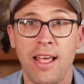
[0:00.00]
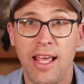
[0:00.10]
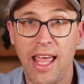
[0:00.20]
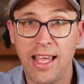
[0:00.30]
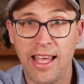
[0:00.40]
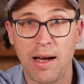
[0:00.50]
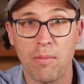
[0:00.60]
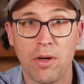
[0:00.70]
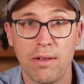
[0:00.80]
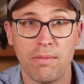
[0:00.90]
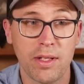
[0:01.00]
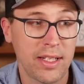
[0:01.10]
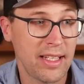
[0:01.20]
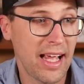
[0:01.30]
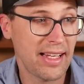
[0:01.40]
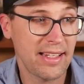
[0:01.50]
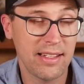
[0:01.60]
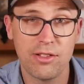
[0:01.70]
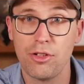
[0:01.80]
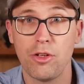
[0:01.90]
a camera
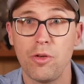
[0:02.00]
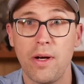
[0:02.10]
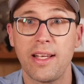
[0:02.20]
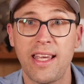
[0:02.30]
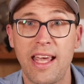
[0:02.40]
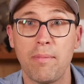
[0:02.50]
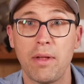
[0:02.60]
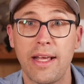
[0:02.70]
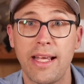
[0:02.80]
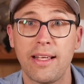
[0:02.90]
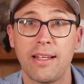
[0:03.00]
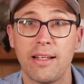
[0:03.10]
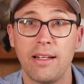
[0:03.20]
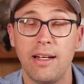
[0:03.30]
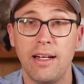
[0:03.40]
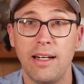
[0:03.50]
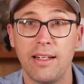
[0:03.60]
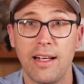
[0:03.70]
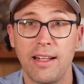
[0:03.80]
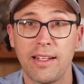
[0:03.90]
connected to a Camlink,
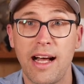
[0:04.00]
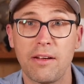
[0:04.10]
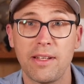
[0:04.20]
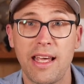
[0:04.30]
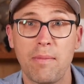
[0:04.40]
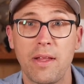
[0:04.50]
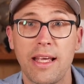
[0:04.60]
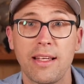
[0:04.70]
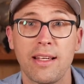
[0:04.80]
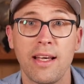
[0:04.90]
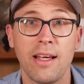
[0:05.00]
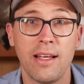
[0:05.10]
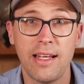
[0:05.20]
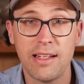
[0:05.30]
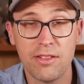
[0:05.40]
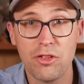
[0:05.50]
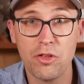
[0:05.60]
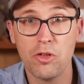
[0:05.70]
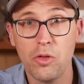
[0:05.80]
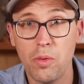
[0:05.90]
a Legato Camlink,
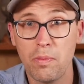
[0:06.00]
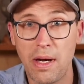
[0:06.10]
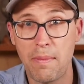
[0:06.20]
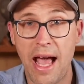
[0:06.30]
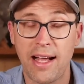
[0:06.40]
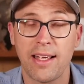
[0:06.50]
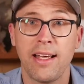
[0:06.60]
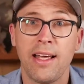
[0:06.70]
into my Mac.